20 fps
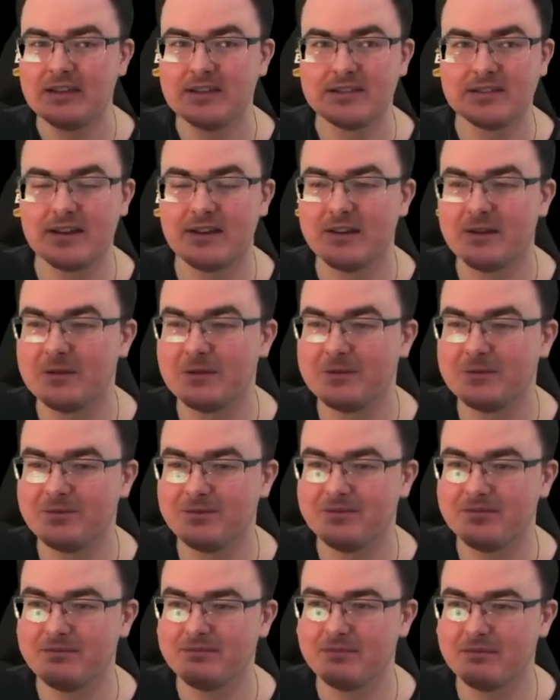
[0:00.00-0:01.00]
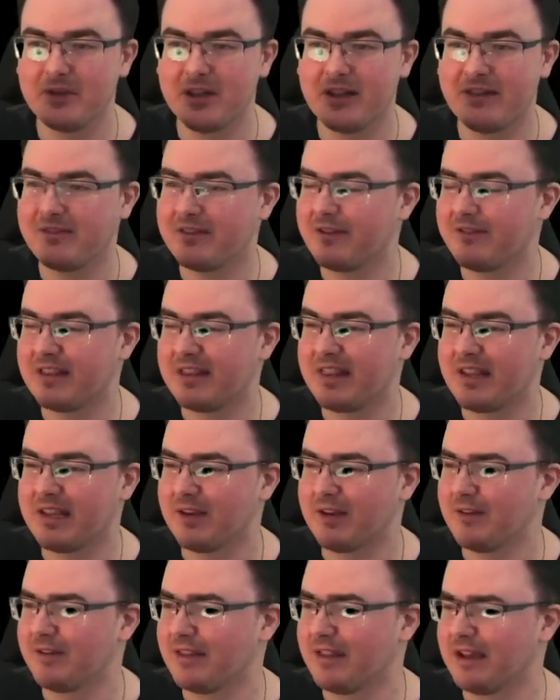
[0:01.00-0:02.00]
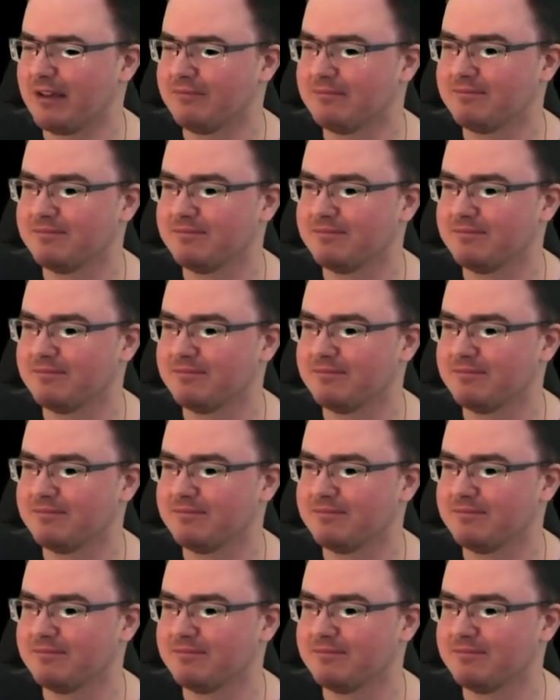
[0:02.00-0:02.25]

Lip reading: So I'm going to have a think on that.